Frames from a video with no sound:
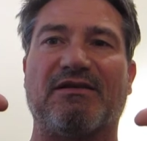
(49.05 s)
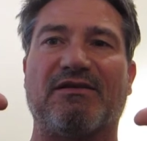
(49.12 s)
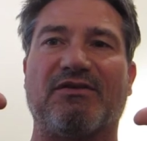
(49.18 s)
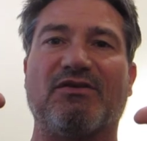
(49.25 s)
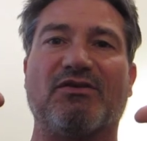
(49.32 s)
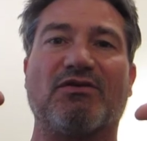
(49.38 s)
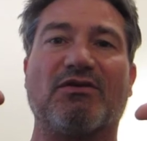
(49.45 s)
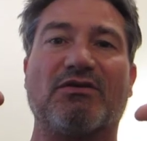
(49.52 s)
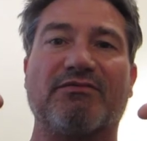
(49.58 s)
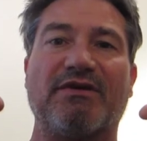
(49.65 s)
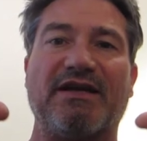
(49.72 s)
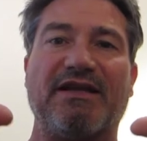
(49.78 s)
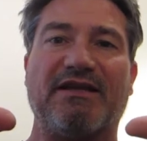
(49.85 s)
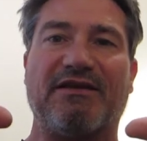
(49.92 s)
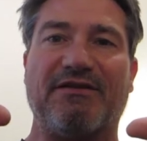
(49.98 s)
You're
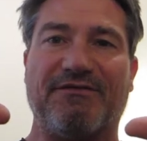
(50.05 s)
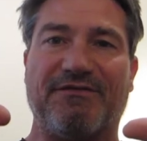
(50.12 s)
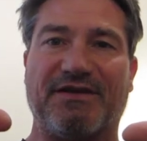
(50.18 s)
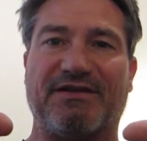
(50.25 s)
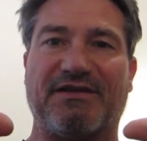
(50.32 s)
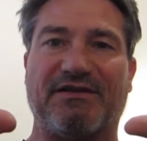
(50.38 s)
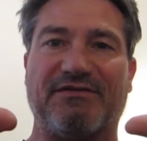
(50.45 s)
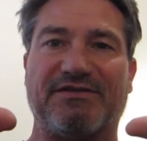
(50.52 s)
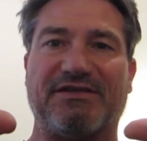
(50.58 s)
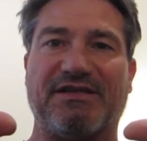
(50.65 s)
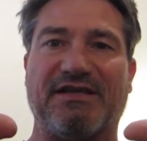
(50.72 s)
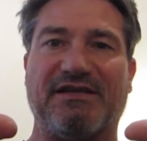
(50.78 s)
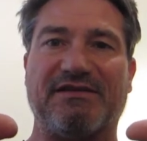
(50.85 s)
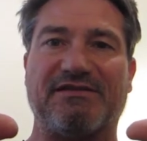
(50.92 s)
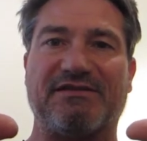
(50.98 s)
already convicted of
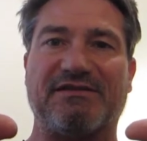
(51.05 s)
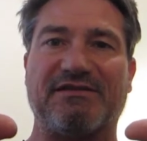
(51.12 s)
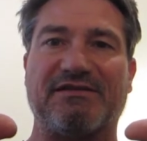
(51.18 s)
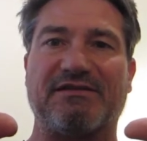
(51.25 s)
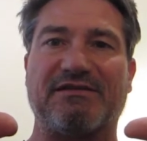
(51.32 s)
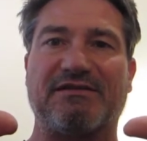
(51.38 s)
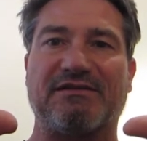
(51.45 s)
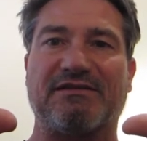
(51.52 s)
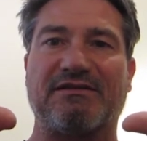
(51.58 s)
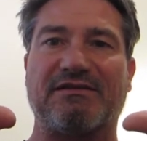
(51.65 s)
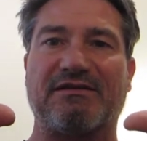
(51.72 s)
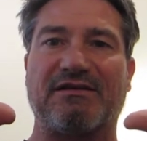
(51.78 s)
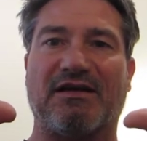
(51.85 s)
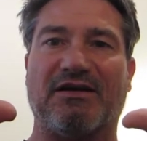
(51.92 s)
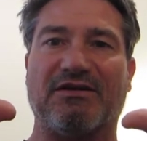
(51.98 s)
sins
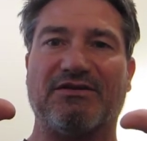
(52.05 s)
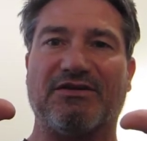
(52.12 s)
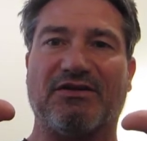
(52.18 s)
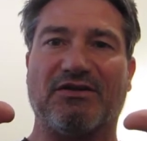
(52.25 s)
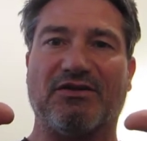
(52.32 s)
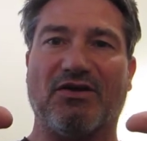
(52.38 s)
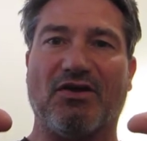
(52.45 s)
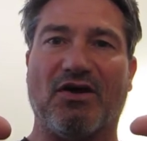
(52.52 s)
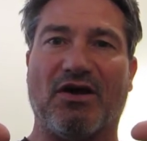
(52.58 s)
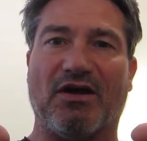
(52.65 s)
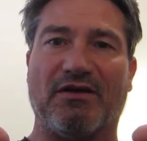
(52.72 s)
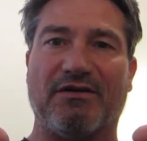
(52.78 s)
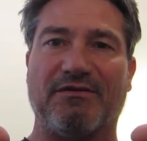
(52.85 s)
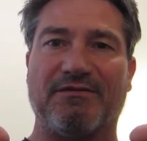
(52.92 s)
under the law.